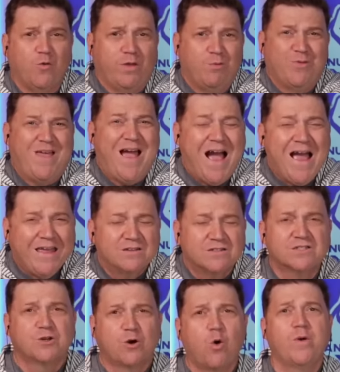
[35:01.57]
They were the highest
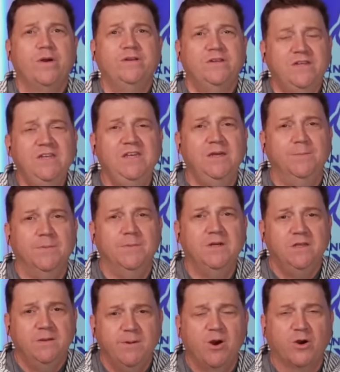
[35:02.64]
scoring team
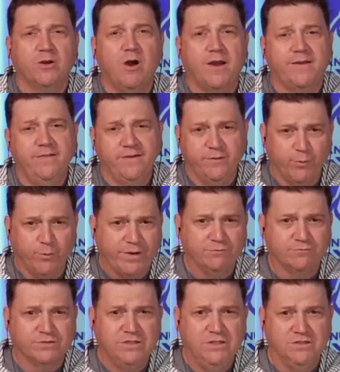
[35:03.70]
in the American Hockey League in the regular
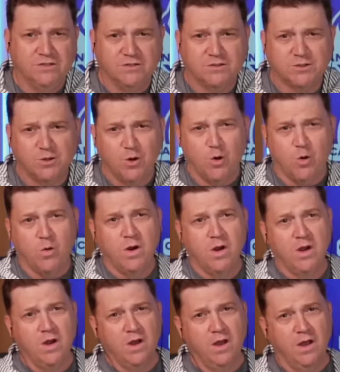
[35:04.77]
season. So,
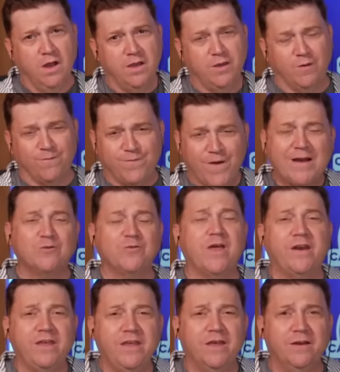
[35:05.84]
factor
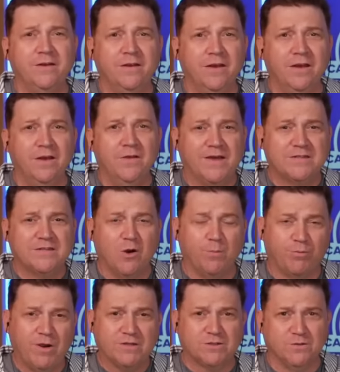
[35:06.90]
that in. That's how
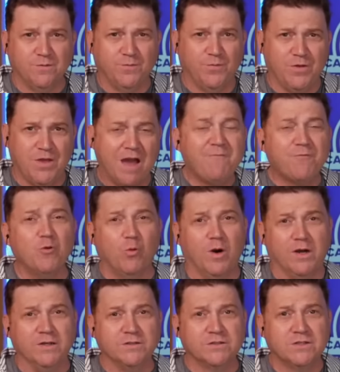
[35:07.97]
impressive the effort
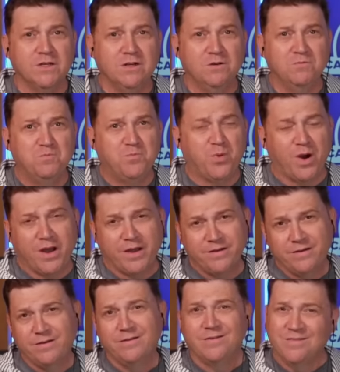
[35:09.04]
was, but
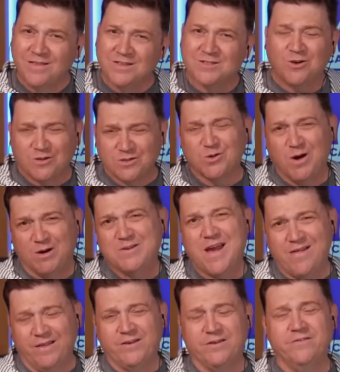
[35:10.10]
that's also how
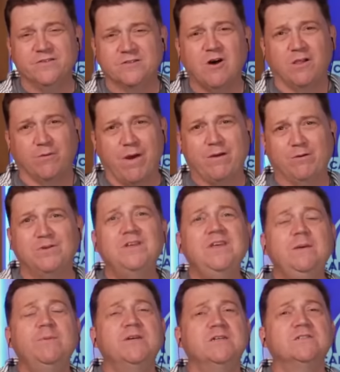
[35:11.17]
talented this Colorado
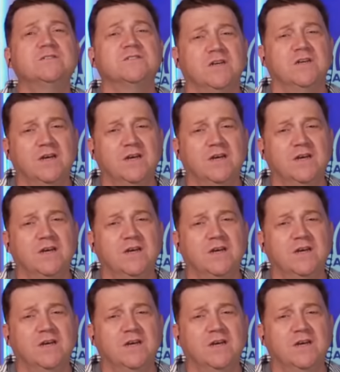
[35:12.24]
team is.